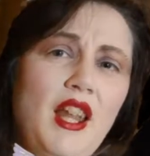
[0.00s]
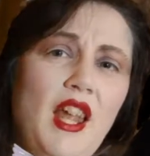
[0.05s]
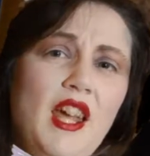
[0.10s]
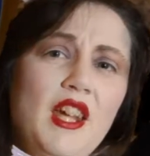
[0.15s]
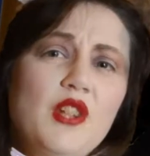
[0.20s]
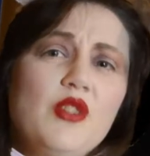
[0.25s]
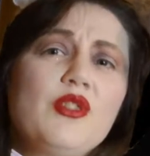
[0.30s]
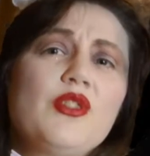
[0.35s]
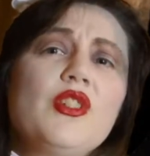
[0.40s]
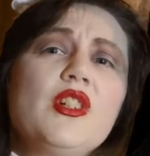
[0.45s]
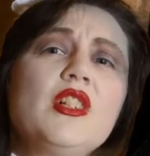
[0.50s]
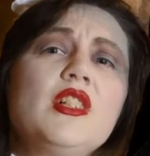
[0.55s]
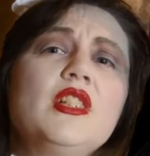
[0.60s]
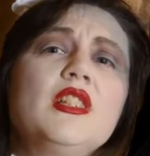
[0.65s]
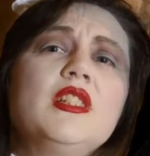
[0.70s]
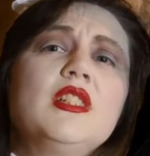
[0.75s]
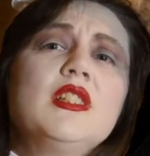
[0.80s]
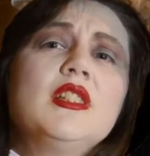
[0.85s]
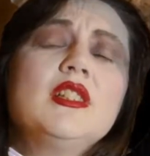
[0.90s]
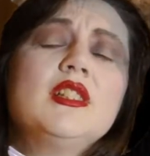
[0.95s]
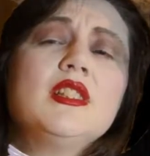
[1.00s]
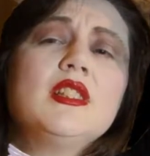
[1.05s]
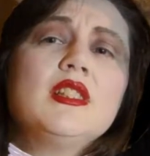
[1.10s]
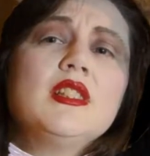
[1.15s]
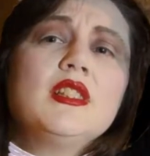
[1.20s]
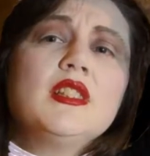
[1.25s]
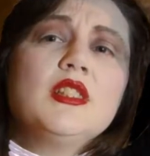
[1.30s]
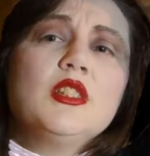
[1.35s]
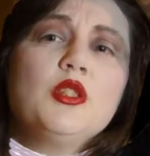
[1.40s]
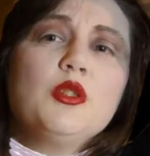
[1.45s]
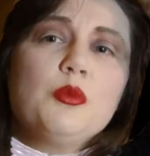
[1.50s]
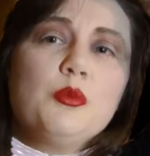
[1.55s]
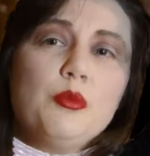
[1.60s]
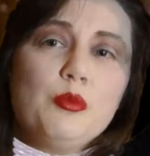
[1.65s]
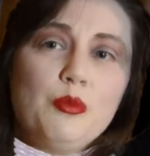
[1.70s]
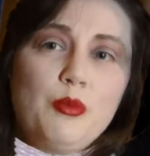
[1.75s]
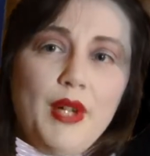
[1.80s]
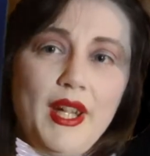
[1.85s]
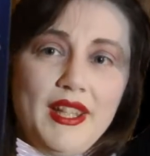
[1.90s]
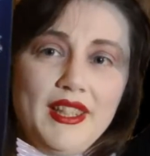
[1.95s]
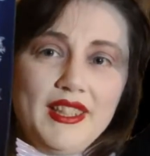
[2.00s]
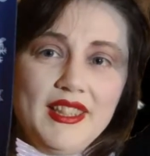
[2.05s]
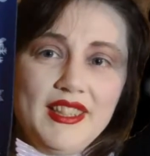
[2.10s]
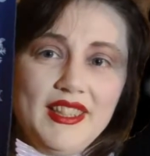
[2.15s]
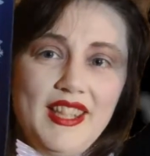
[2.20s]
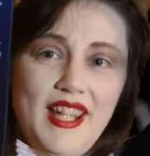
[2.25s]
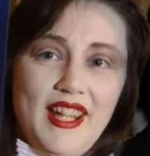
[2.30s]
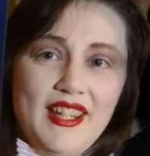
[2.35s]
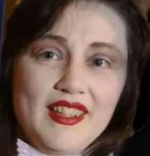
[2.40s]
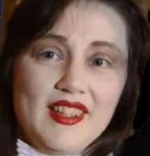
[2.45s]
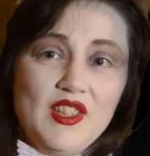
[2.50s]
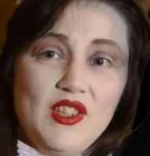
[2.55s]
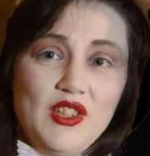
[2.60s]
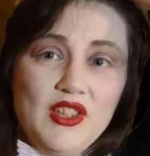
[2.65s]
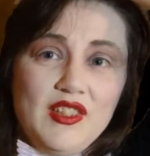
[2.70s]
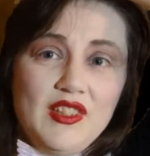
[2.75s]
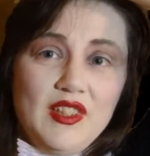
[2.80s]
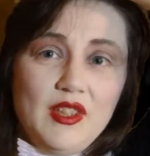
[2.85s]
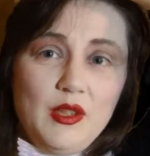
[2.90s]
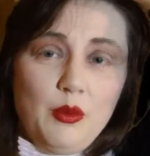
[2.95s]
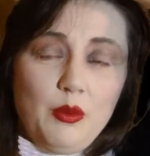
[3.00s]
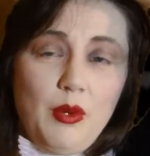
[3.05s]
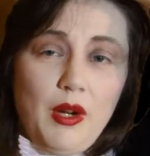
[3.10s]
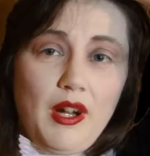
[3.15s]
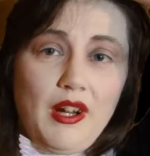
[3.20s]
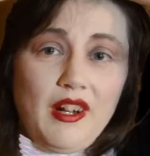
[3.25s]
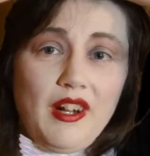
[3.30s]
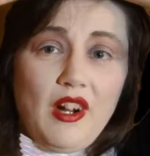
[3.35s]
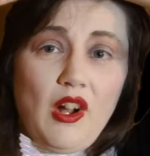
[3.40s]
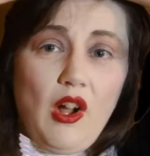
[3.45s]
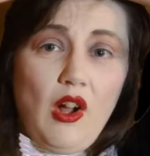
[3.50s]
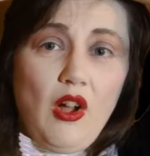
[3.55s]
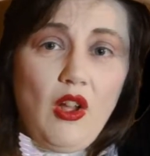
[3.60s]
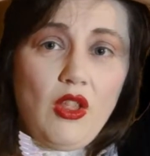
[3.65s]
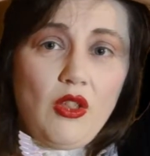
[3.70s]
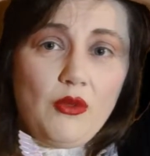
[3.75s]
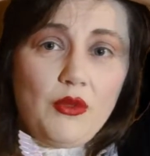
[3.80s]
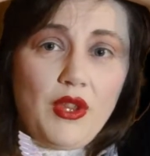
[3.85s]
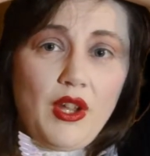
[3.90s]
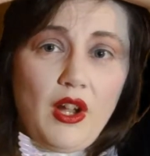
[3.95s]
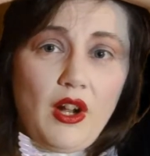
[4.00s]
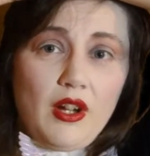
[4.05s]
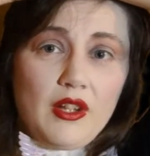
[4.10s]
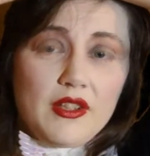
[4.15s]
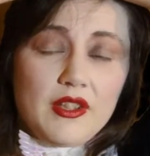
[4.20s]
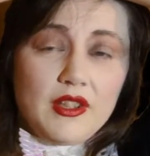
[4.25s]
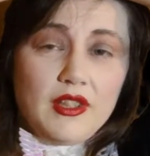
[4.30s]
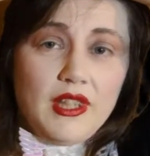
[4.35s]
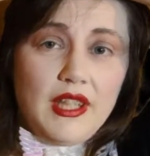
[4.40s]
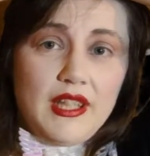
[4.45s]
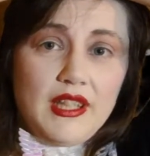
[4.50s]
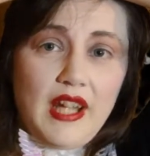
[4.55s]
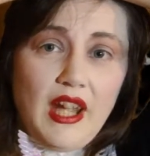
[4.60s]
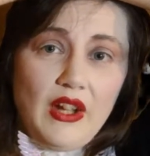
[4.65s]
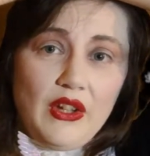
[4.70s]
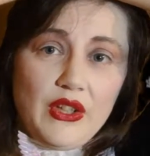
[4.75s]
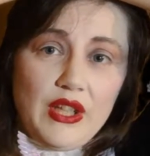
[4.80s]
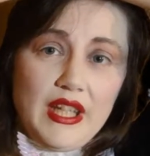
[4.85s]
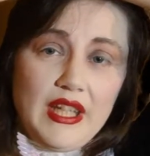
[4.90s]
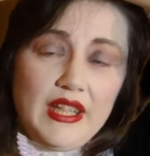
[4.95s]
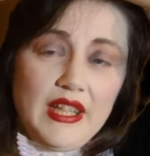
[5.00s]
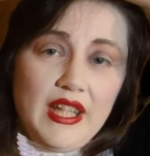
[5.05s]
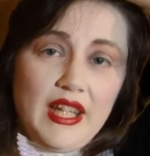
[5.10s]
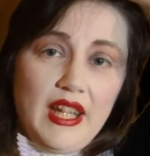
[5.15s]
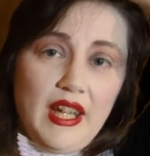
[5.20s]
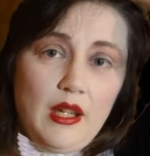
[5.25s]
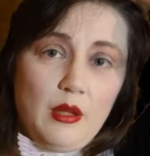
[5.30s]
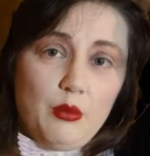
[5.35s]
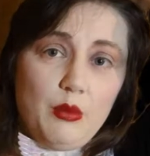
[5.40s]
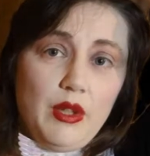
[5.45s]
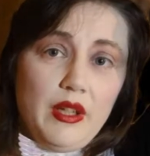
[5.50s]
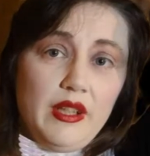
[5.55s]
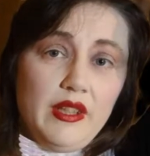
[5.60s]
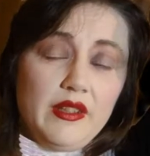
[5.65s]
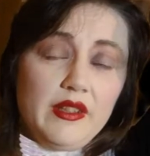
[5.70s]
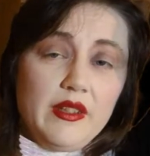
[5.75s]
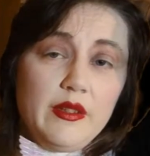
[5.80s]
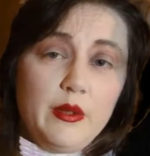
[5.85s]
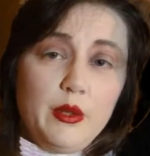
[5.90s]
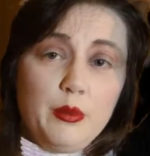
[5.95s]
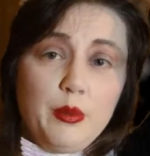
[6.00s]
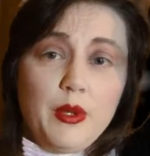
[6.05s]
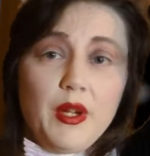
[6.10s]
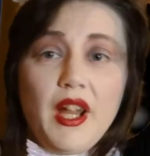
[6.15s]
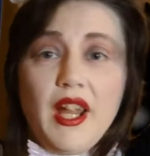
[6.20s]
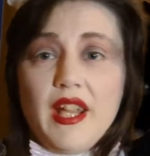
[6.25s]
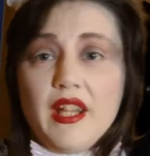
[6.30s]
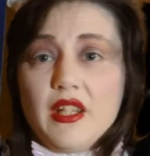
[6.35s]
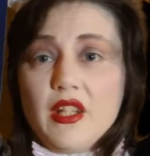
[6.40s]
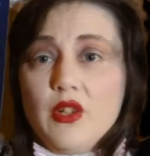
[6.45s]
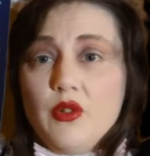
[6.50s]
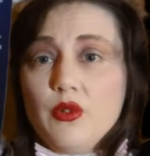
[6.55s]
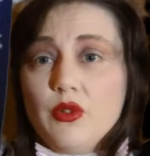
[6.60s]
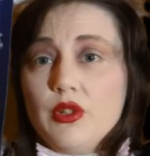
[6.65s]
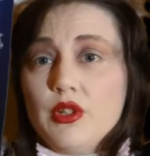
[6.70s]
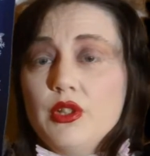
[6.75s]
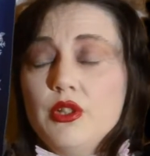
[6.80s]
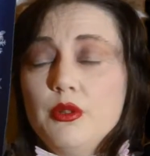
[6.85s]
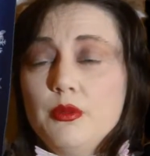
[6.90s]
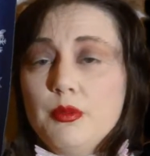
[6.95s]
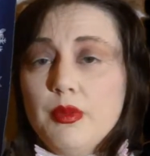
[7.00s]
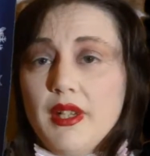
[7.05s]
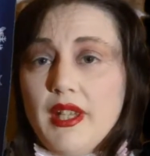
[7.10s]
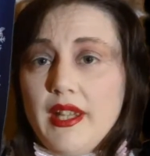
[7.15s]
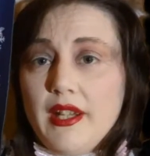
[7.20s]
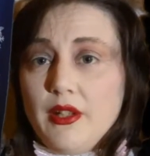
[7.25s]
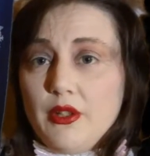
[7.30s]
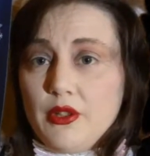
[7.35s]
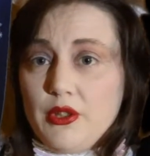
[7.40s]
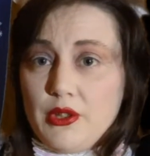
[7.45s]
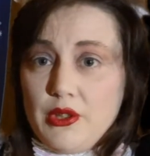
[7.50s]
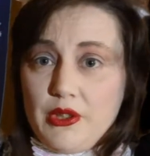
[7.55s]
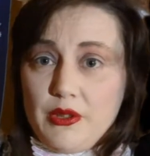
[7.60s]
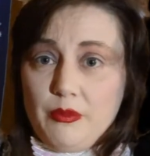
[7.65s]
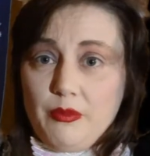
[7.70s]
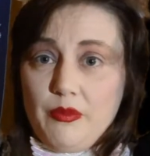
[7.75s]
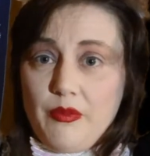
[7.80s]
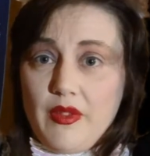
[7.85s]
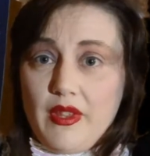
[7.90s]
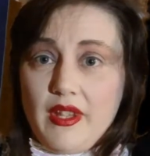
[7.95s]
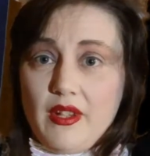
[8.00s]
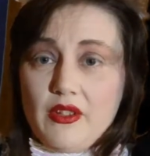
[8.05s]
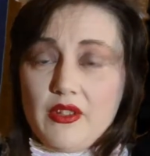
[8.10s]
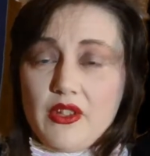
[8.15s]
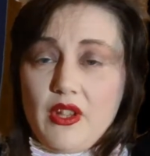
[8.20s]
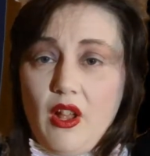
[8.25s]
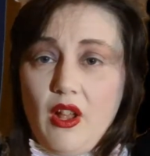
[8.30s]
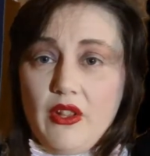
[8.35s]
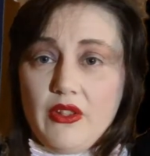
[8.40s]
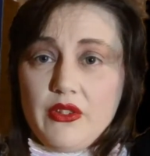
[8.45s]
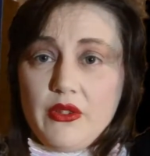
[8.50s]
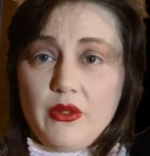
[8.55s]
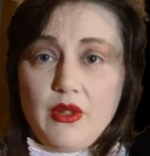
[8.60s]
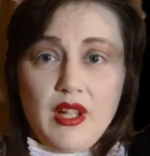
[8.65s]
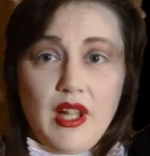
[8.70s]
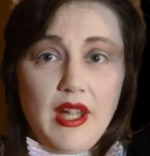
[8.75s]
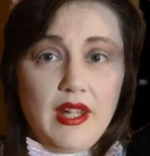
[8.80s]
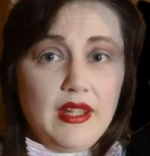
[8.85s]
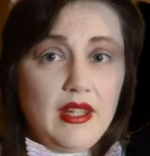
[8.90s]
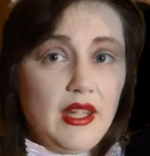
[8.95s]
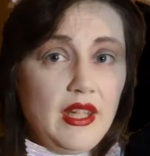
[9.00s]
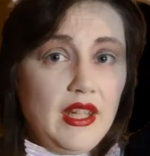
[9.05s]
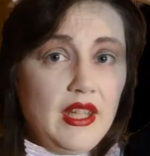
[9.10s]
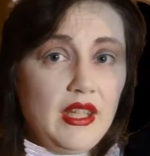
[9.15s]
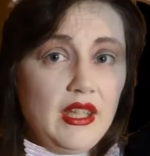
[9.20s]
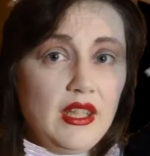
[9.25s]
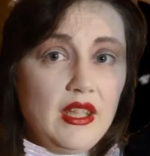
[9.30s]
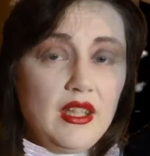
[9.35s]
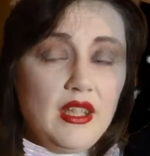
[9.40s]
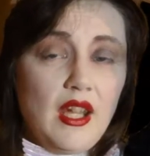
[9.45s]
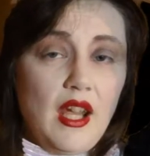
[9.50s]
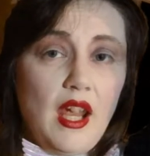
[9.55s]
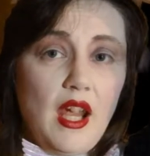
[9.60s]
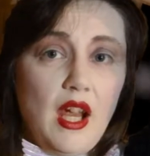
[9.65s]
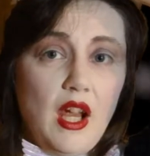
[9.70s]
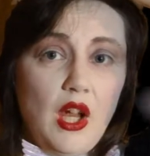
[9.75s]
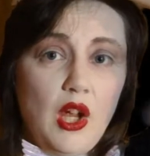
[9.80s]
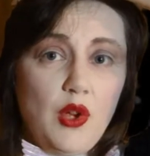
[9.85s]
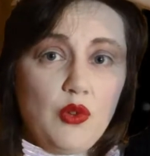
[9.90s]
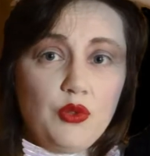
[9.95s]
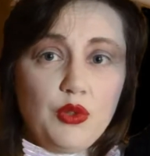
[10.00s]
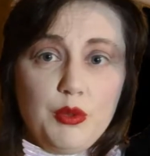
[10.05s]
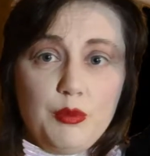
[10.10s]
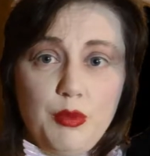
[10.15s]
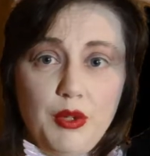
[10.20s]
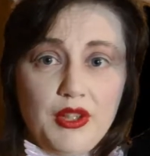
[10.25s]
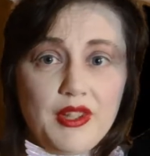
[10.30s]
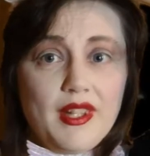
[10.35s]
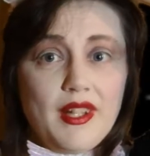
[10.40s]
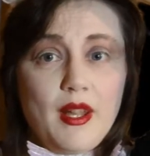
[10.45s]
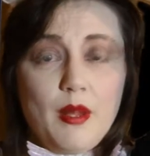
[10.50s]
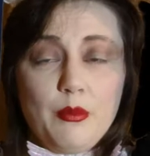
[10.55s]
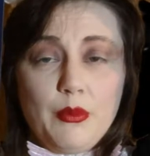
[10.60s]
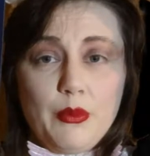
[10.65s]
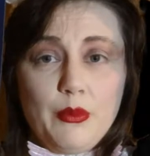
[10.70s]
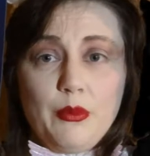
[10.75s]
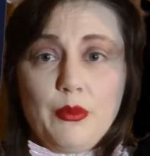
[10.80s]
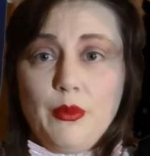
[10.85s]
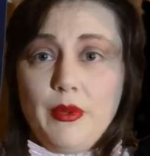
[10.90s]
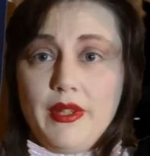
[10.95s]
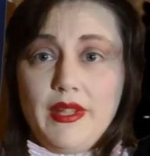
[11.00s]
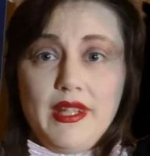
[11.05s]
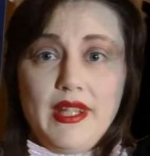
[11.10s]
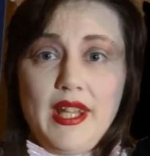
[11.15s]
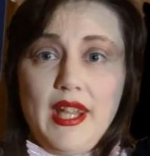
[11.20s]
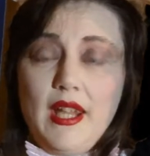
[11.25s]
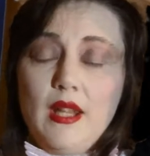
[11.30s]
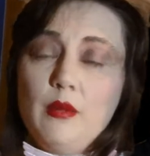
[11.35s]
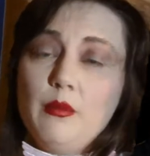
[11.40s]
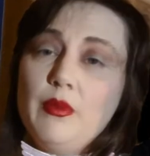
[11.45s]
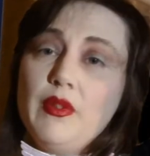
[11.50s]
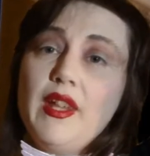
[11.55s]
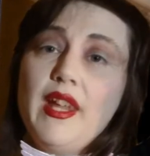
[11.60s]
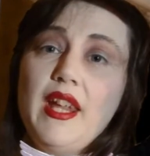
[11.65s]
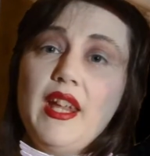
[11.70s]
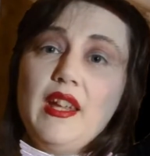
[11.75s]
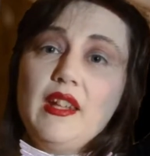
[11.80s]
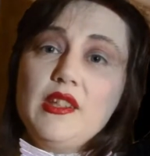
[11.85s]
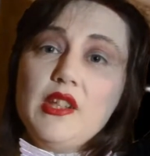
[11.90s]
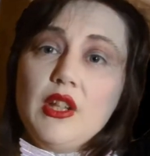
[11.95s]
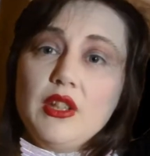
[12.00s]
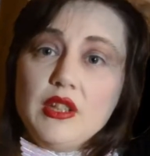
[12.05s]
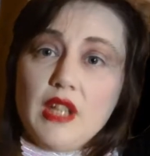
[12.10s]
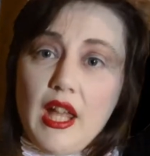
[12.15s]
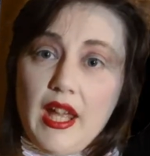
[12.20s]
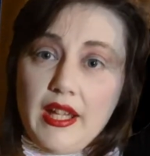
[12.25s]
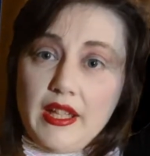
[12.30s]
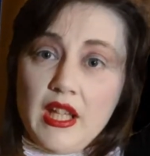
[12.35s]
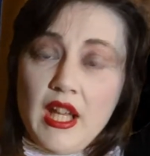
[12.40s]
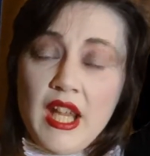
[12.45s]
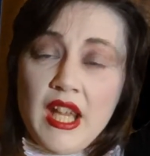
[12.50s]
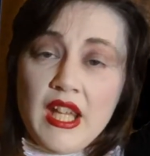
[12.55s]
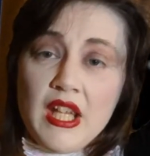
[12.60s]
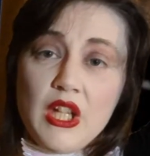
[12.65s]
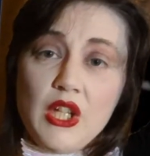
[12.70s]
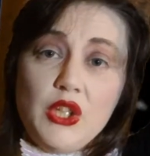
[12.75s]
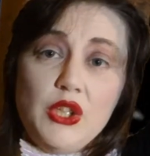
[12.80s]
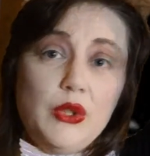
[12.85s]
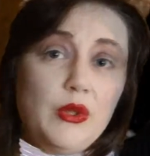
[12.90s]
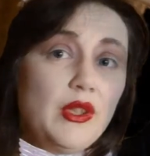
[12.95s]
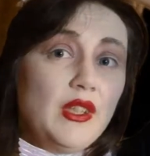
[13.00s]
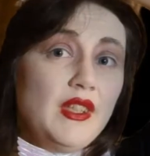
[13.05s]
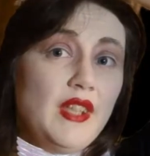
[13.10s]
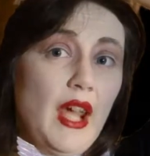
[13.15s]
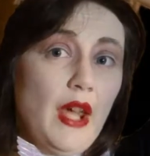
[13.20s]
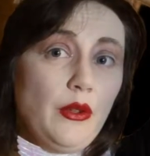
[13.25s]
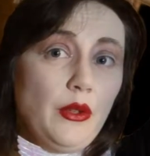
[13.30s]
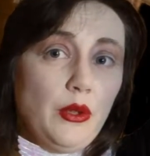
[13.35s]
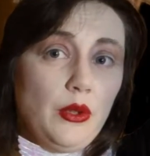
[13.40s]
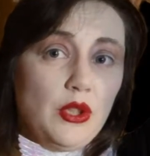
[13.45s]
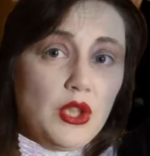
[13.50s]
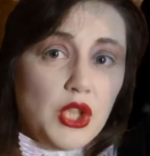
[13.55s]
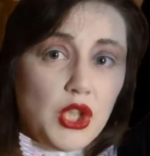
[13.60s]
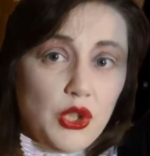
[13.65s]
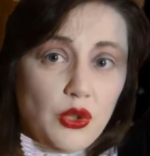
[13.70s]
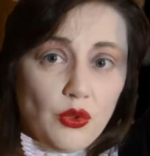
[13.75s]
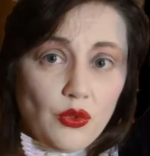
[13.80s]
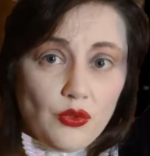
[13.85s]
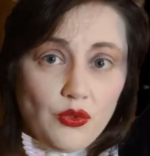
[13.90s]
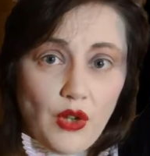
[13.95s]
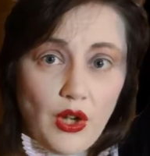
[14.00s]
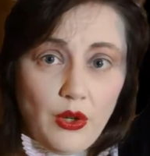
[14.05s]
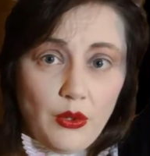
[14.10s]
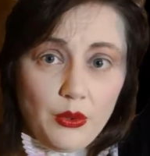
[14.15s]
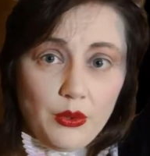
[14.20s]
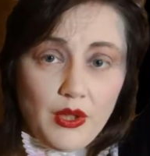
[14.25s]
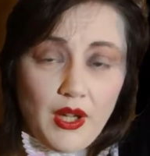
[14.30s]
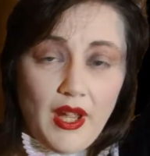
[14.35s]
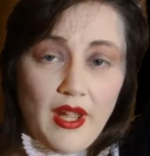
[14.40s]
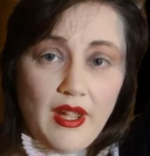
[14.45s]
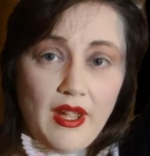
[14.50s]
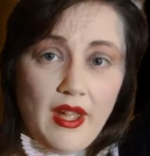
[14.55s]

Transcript: life. But yes, you can see where all of the cards are laid out in the game, and it's super handy for new players. There's also a guide in every book that comes with one of the games, and online. You can download it to your phone.